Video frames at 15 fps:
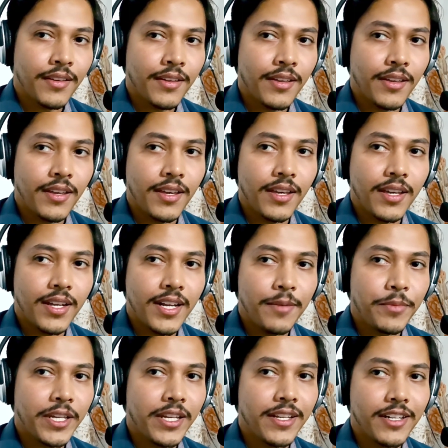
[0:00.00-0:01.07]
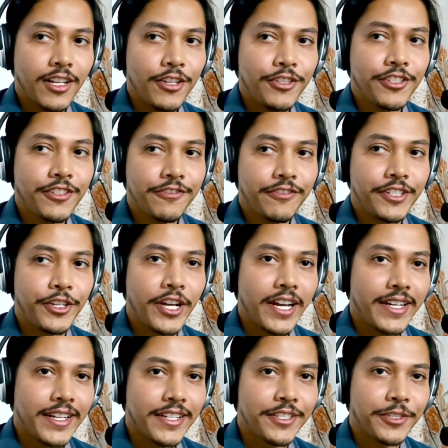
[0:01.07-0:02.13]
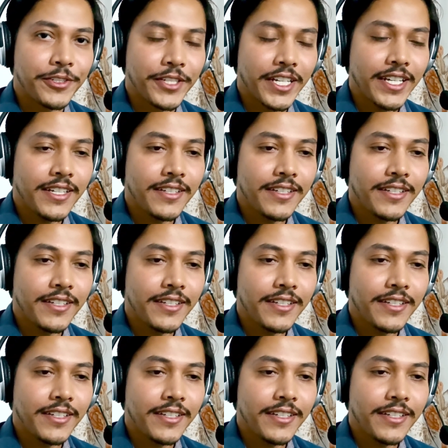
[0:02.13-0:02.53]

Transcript: And I'm getting lots of video ideas today.